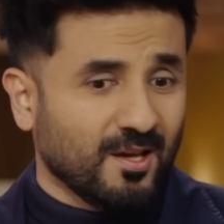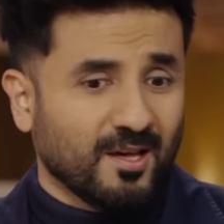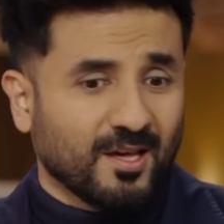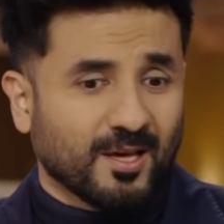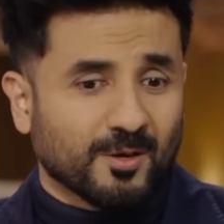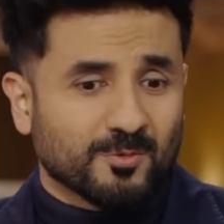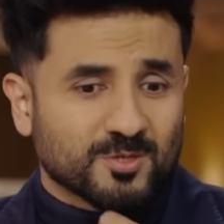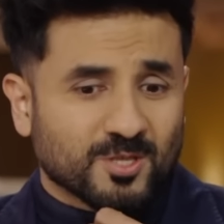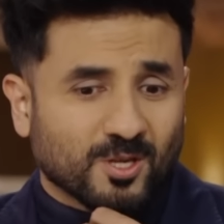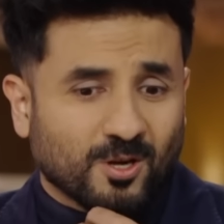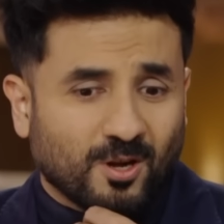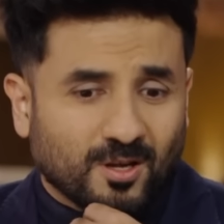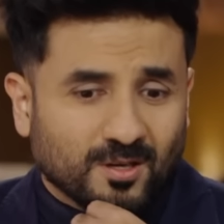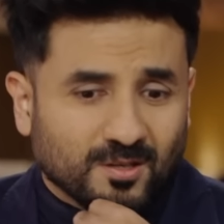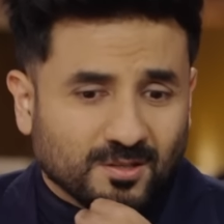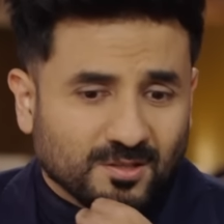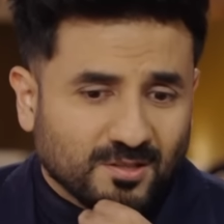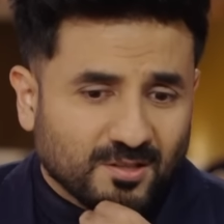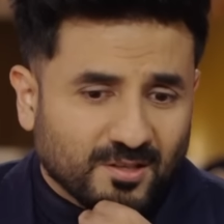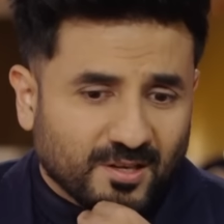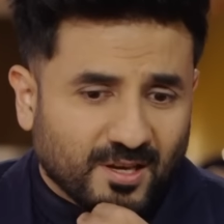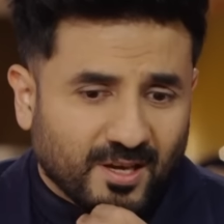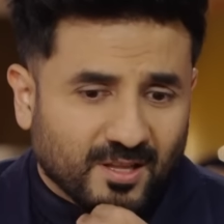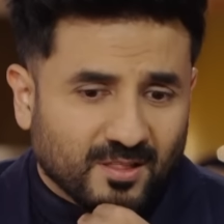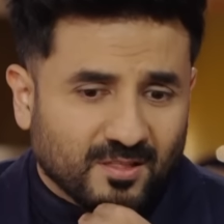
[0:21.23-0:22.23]
It was an honor.
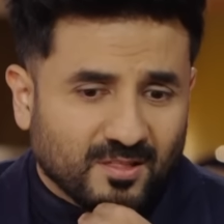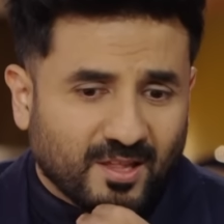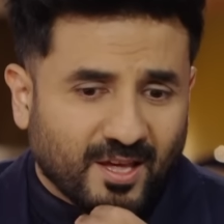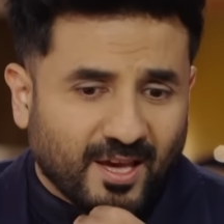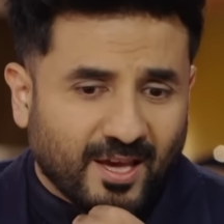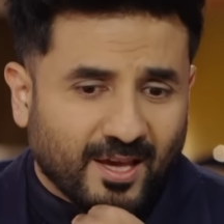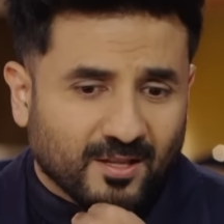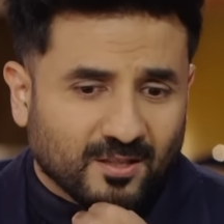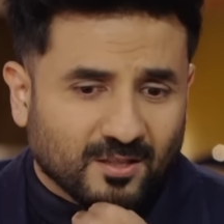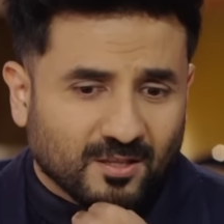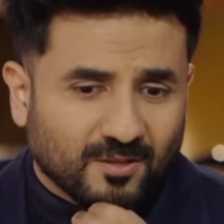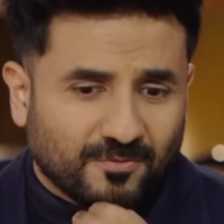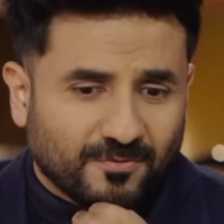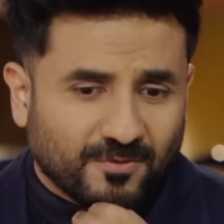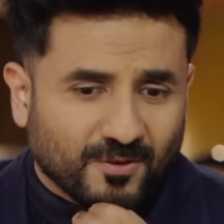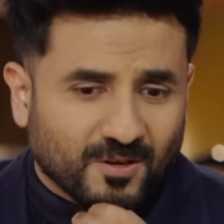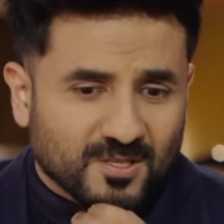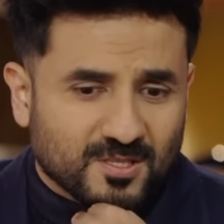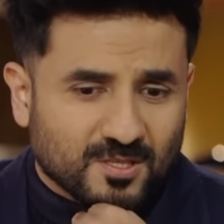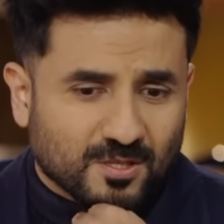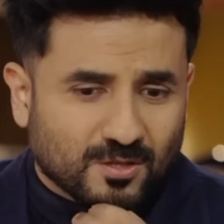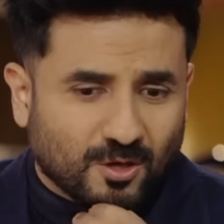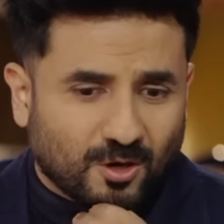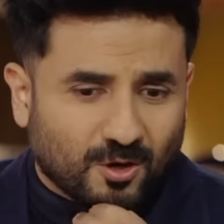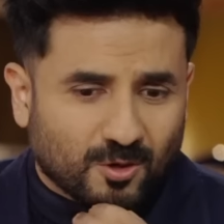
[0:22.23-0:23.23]
And then the
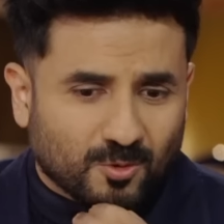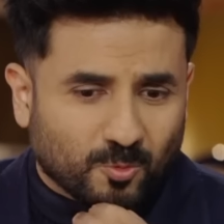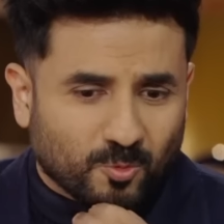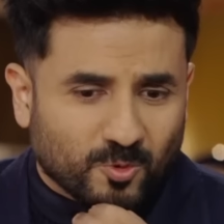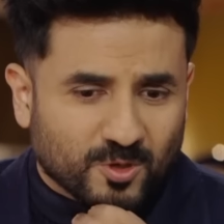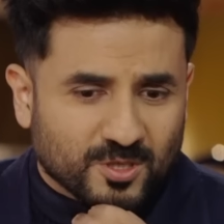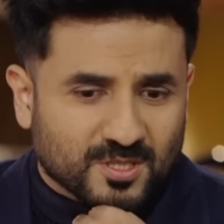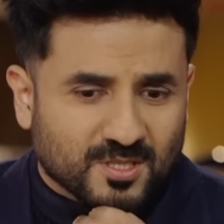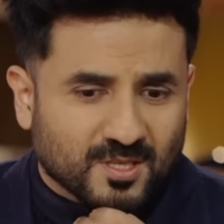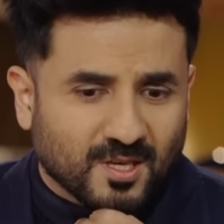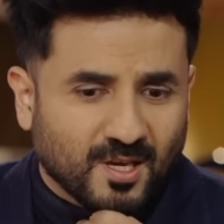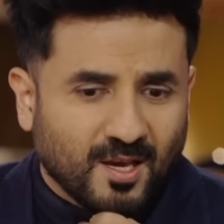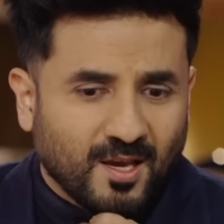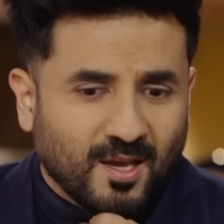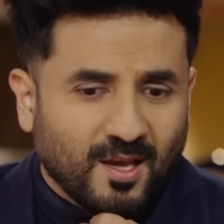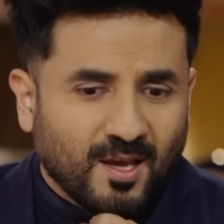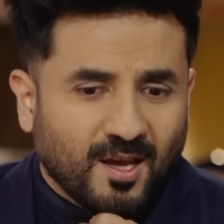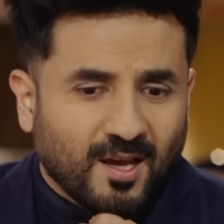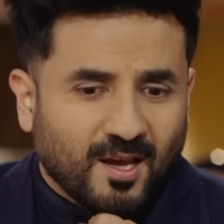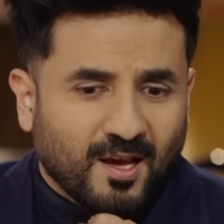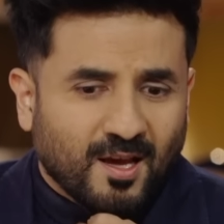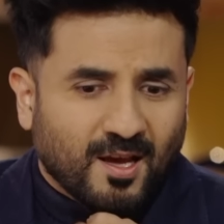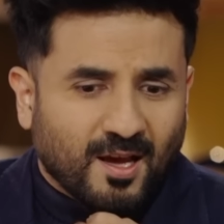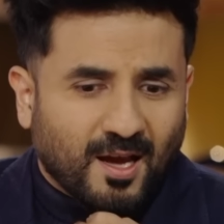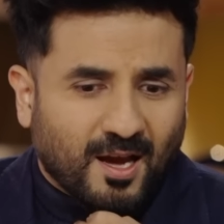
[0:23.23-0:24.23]
first thought was,
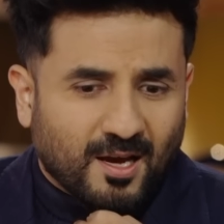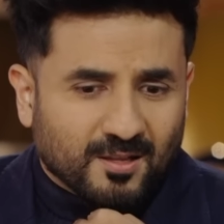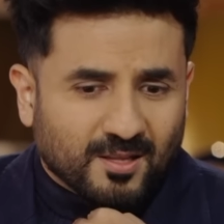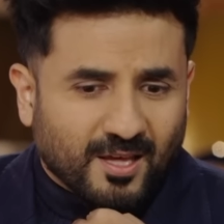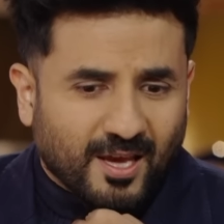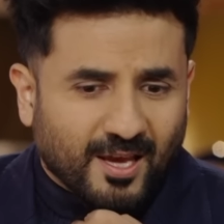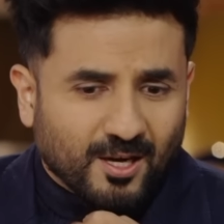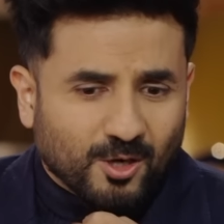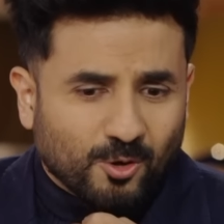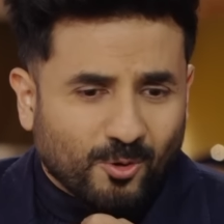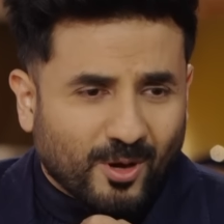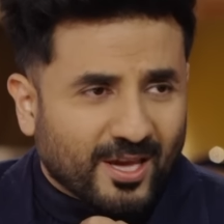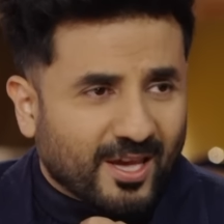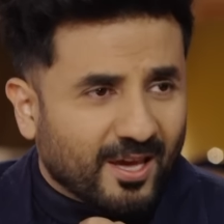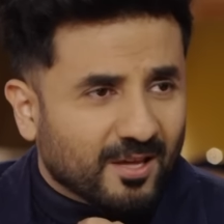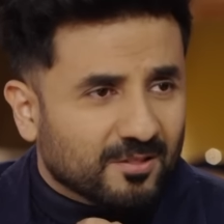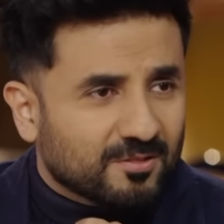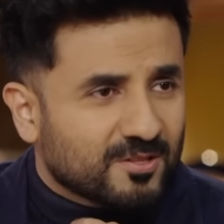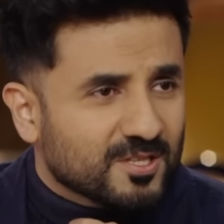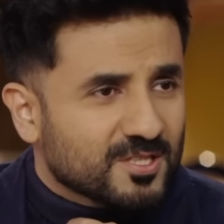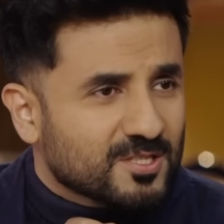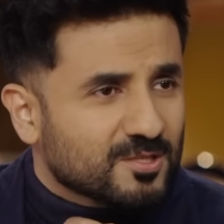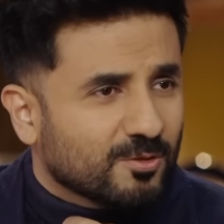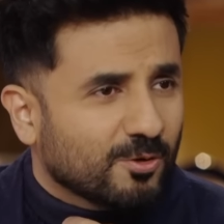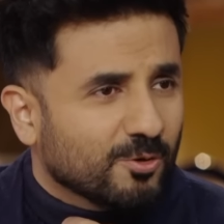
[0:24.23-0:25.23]
how the hell do I get
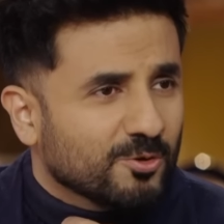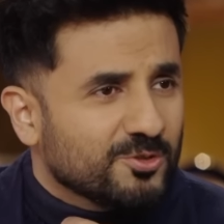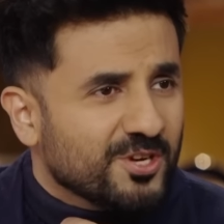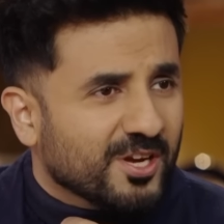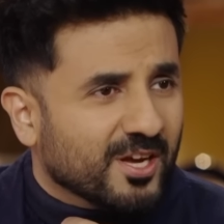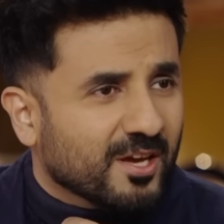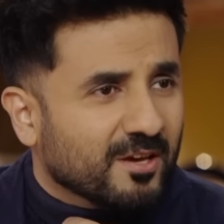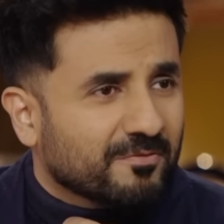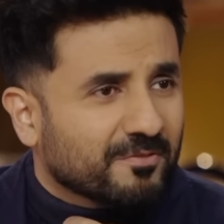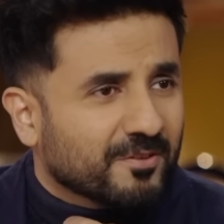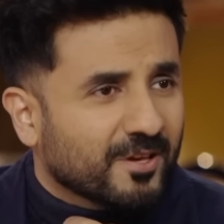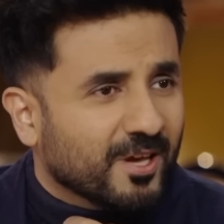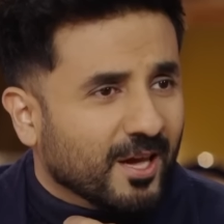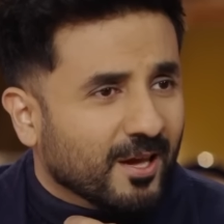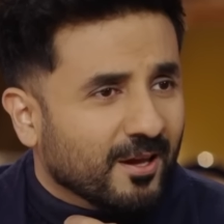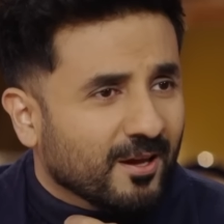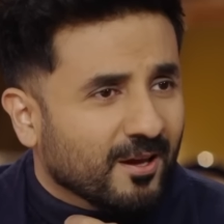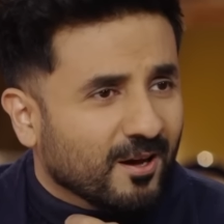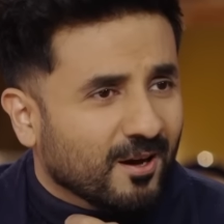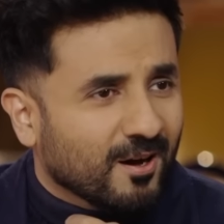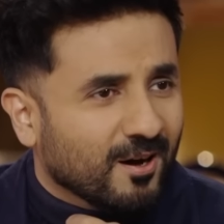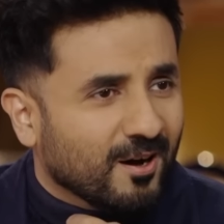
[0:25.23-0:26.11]
this through JFK?